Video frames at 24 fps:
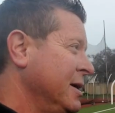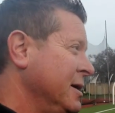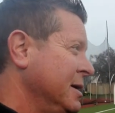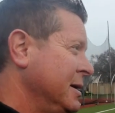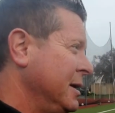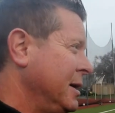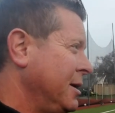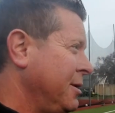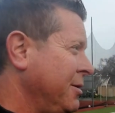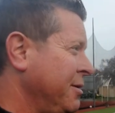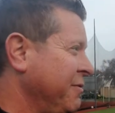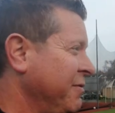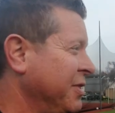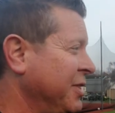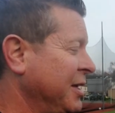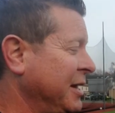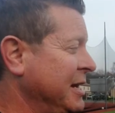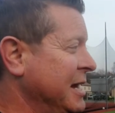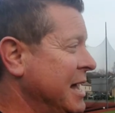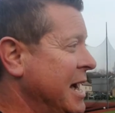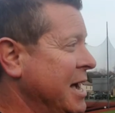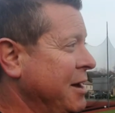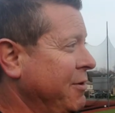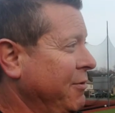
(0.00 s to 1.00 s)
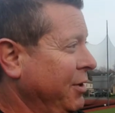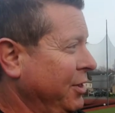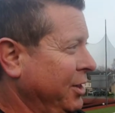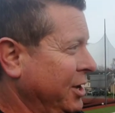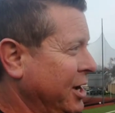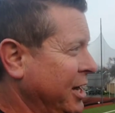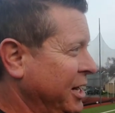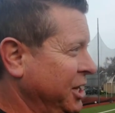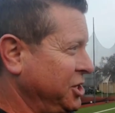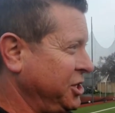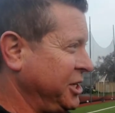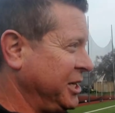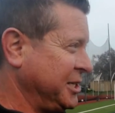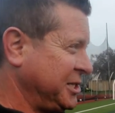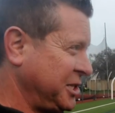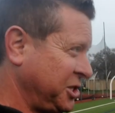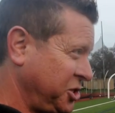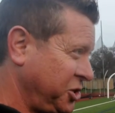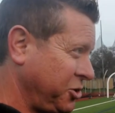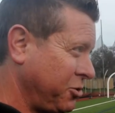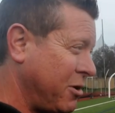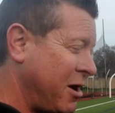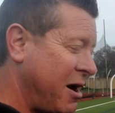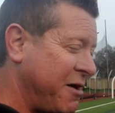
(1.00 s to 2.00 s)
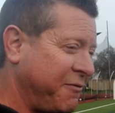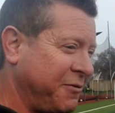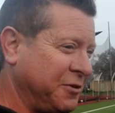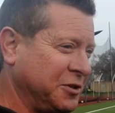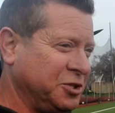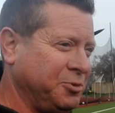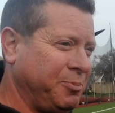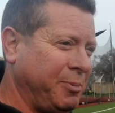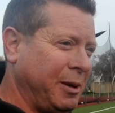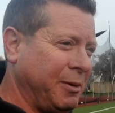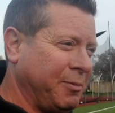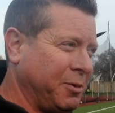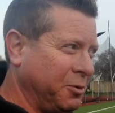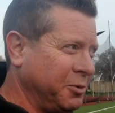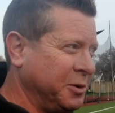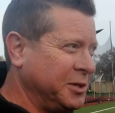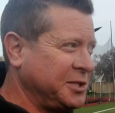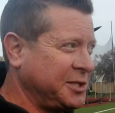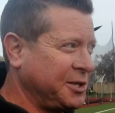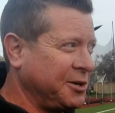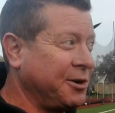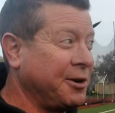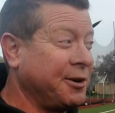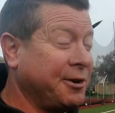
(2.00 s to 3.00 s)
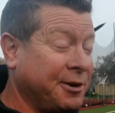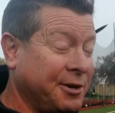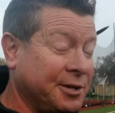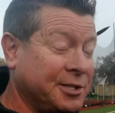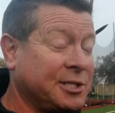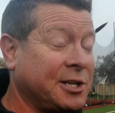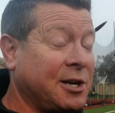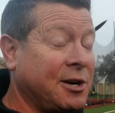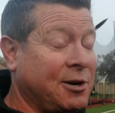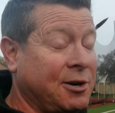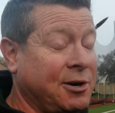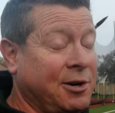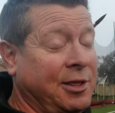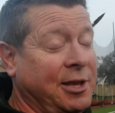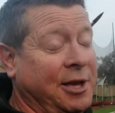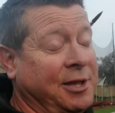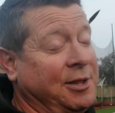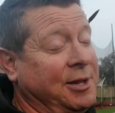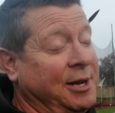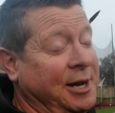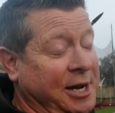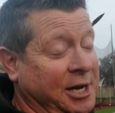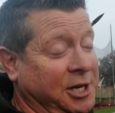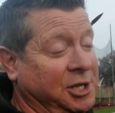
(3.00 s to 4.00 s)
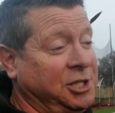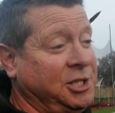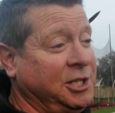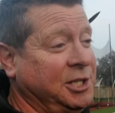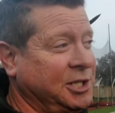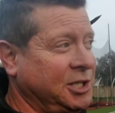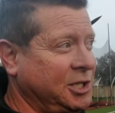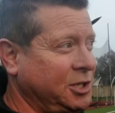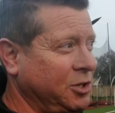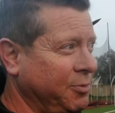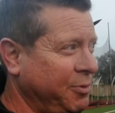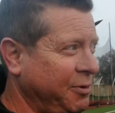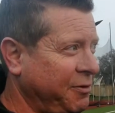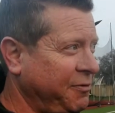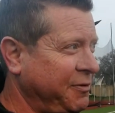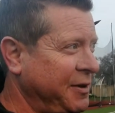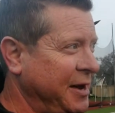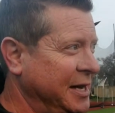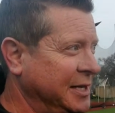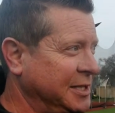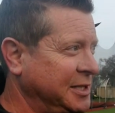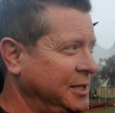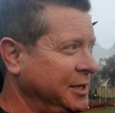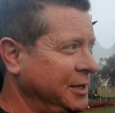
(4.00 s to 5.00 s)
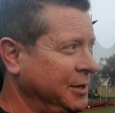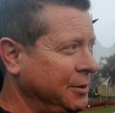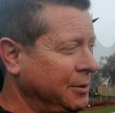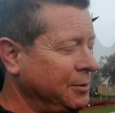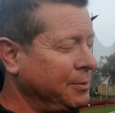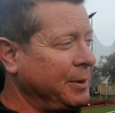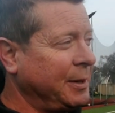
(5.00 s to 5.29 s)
I don't even think nine really got a chance to show off her speed. But we saw her, saw her the other night. She's super fast too.